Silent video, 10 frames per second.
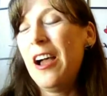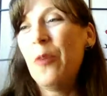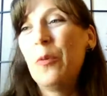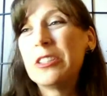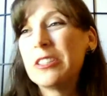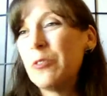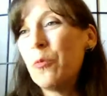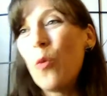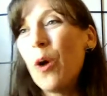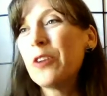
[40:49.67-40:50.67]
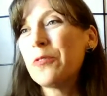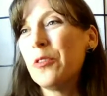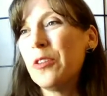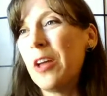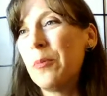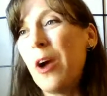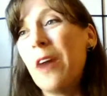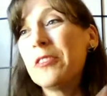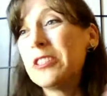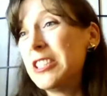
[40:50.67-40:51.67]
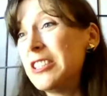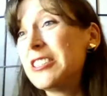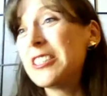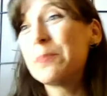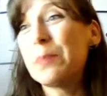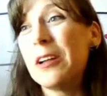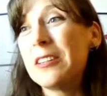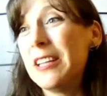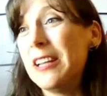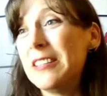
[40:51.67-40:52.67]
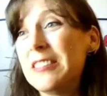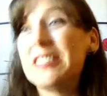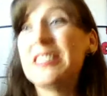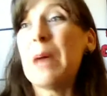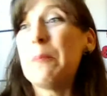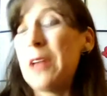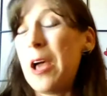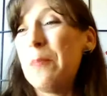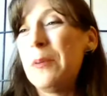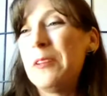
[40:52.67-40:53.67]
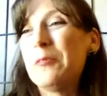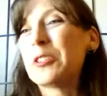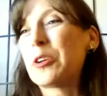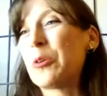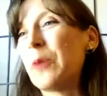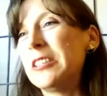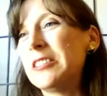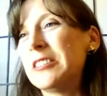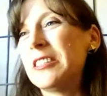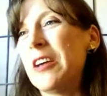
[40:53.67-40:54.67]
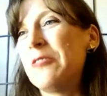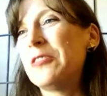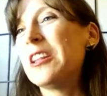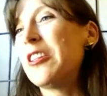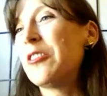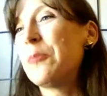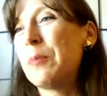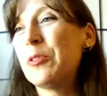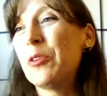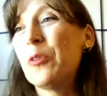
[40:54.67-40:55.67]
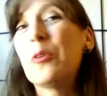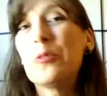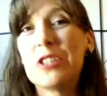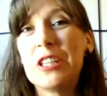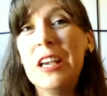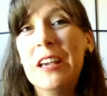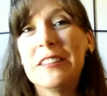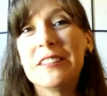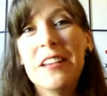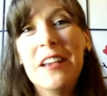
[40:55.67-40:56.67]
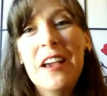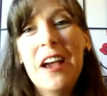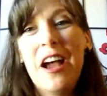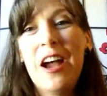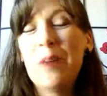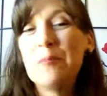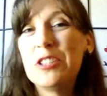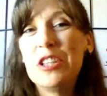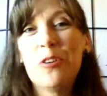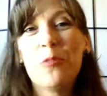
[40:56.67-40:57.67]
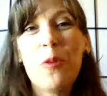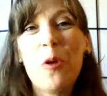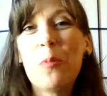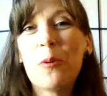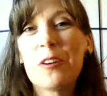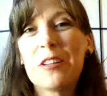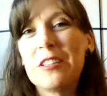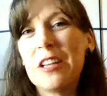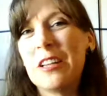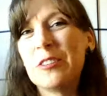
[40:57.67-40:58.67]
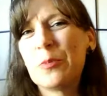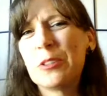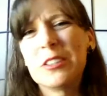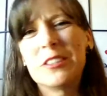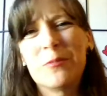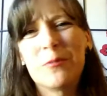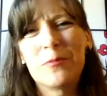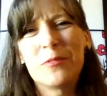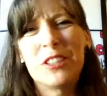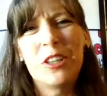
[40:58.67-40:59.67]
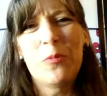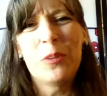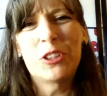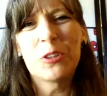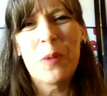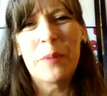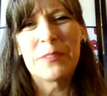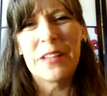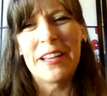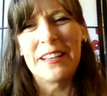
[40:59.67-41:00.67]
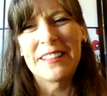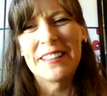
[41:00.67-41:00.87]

which is a wonderful nonprofit. She's just plugged in and stepped up and was courageous enough to let other people know who she is. Geo Robert, which is, Geo, what's your website?